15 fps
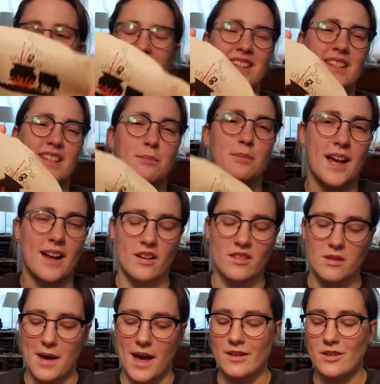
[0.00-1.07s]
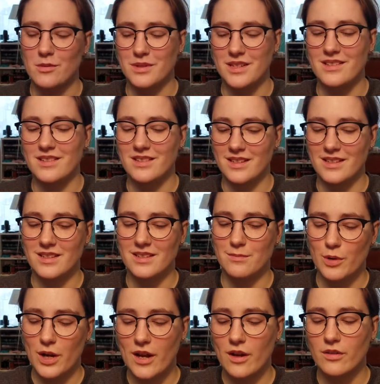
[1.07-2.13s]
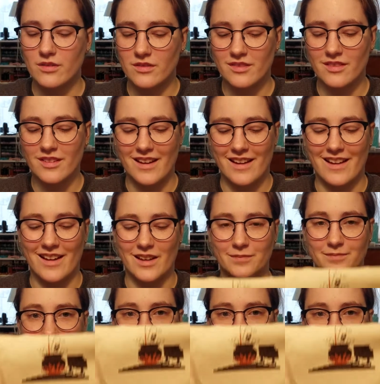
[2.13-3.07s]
It says black on the pattern, but it's brown. I